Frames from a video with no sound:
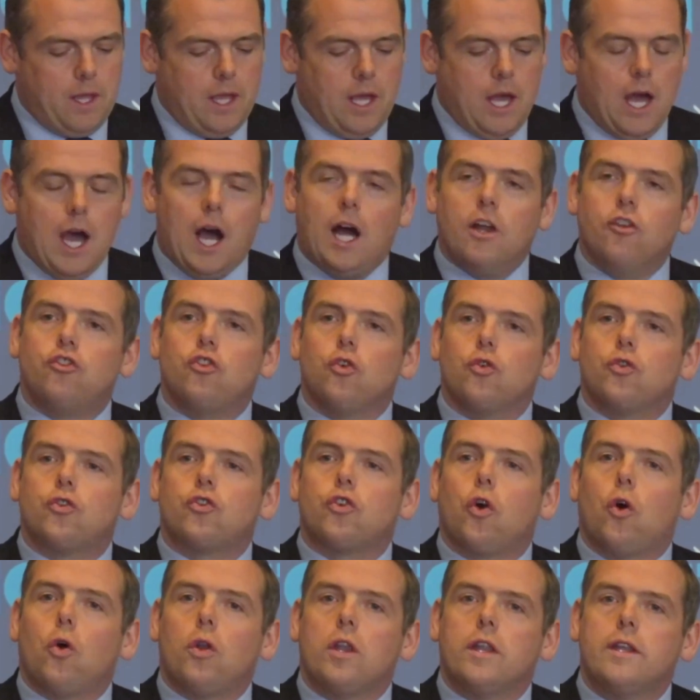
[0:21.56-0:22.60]
and show
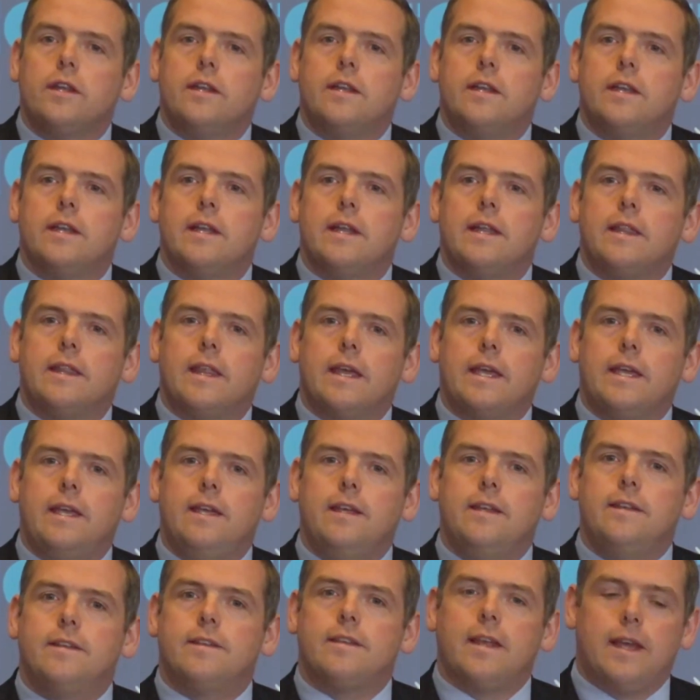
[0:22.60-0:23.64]
Scotland that
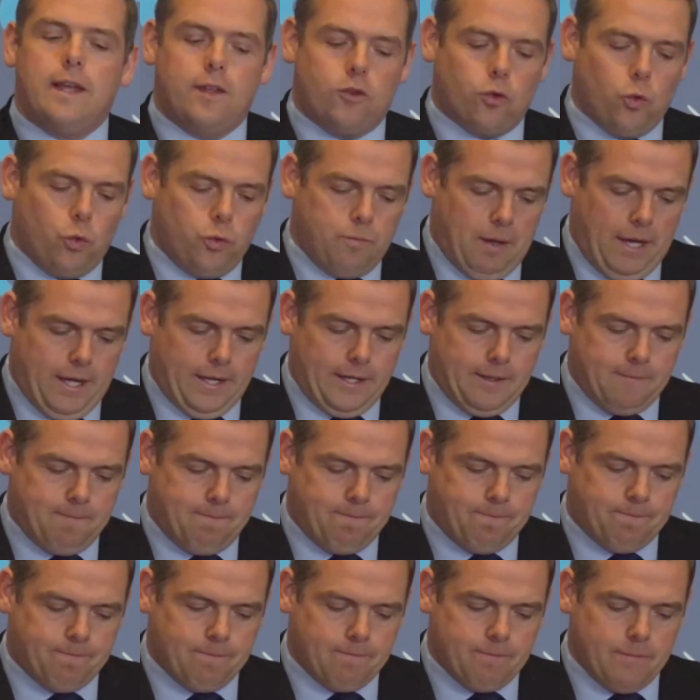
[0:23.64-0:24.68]
he's his own man.
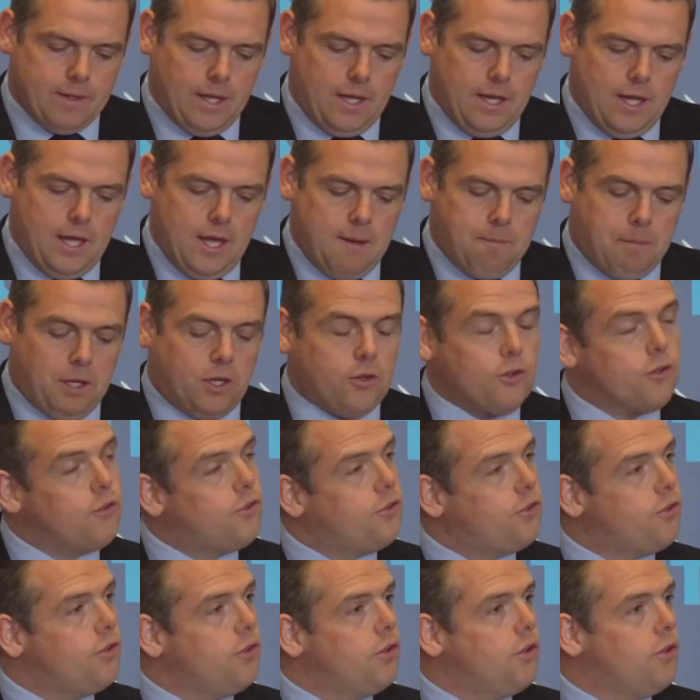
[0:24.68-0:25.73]

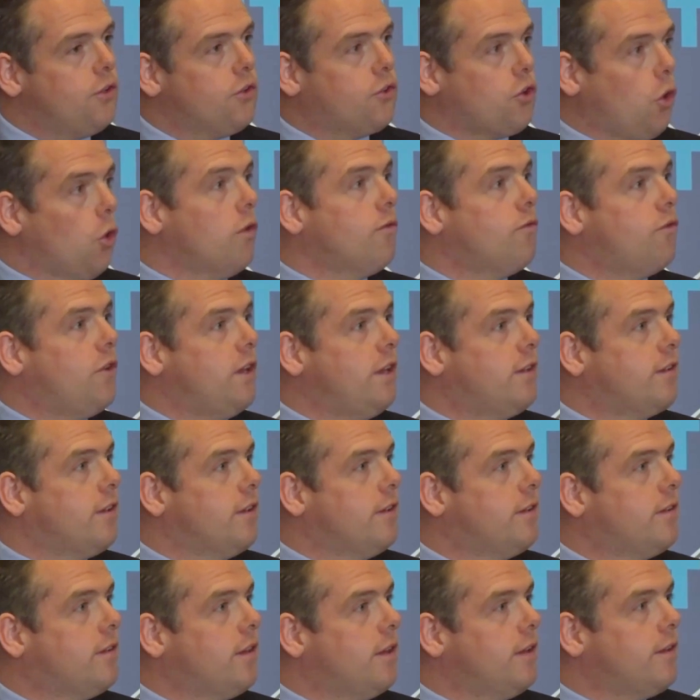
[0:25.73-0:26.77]
Because Scotland faces
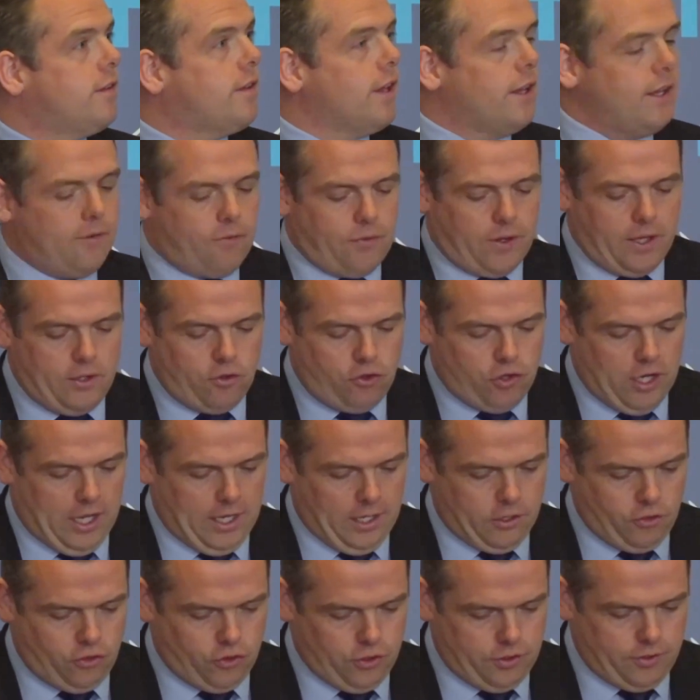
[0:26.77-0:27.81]
significant
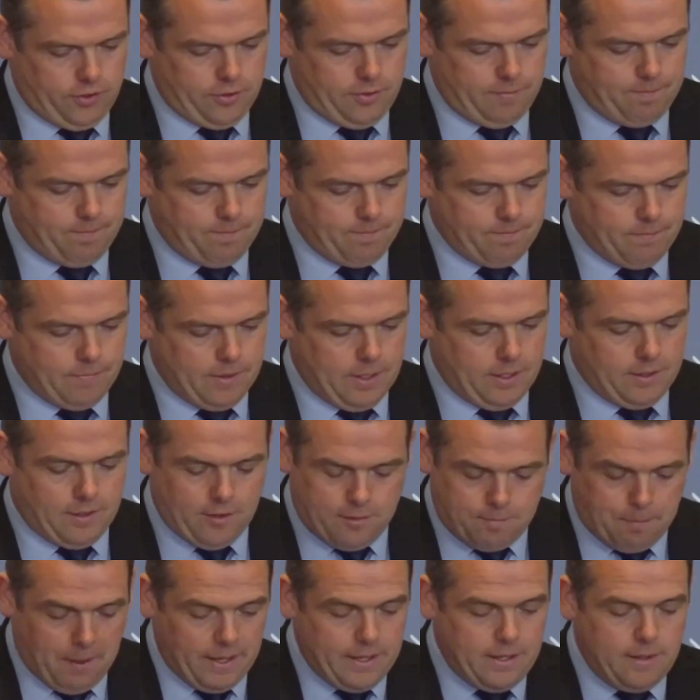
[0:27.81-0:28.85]
challenges.
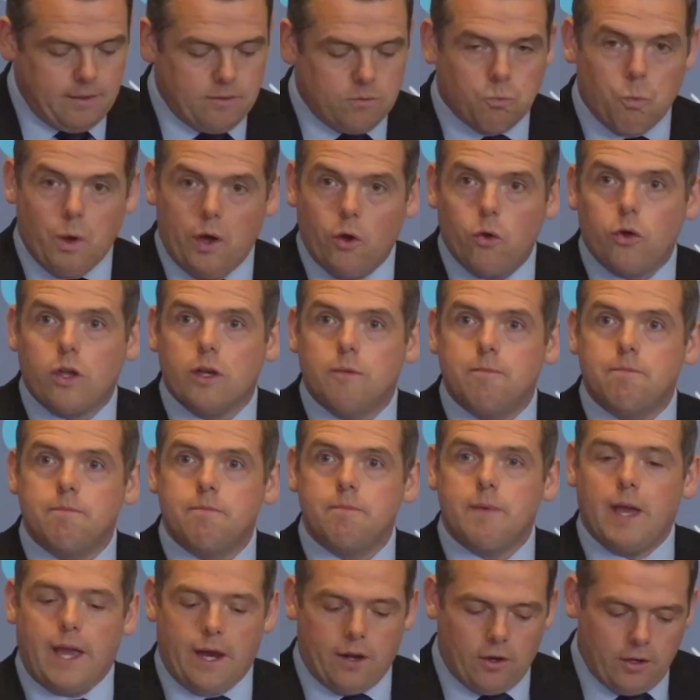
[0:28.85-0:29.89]
Despite welcome
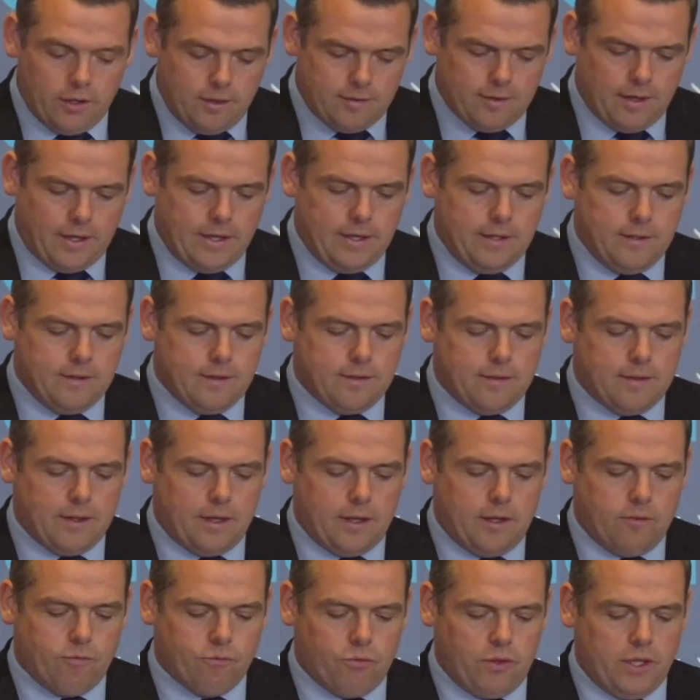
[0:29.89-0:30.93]
early signs that
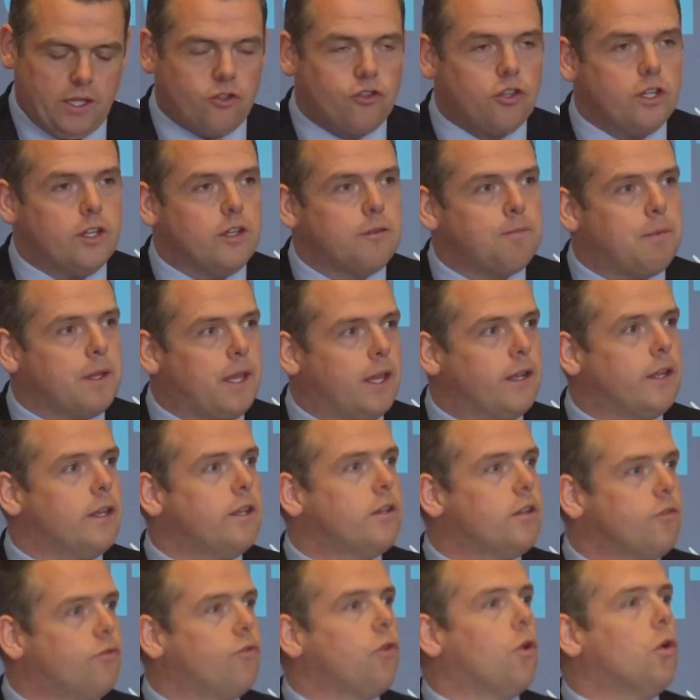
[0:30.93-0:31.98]
inflation is beginning to
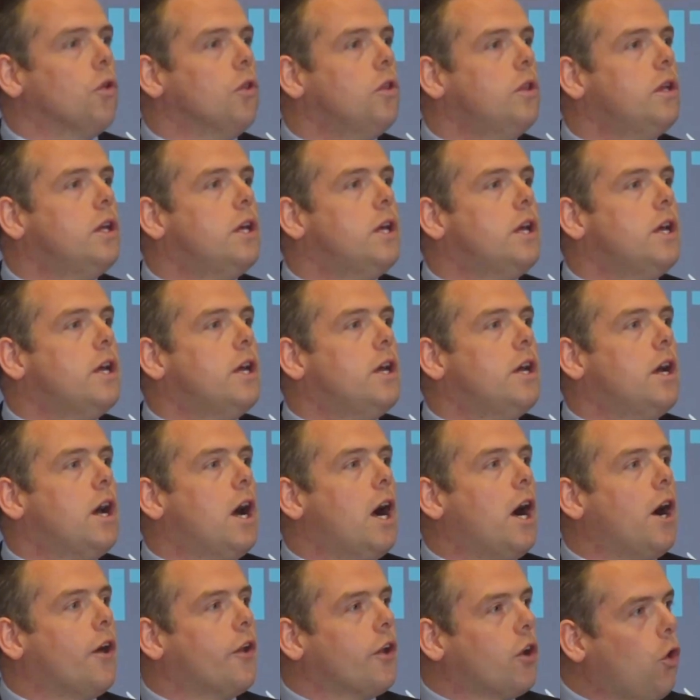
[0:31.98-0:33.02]
fall,
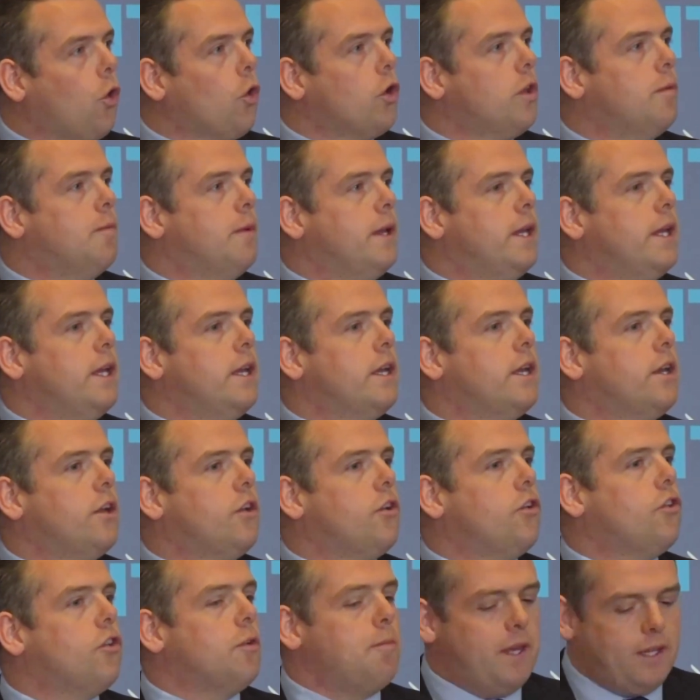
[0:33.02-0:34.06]
our economy
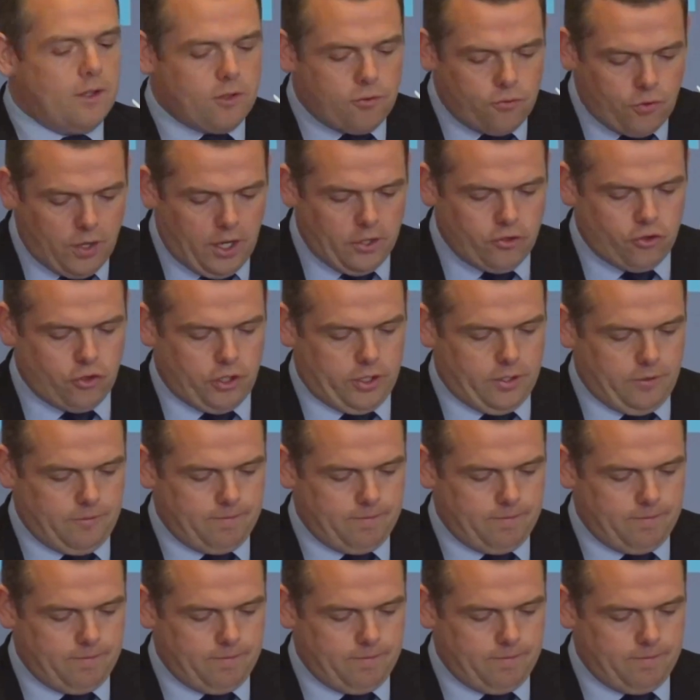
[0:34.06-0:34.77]
remains fragile.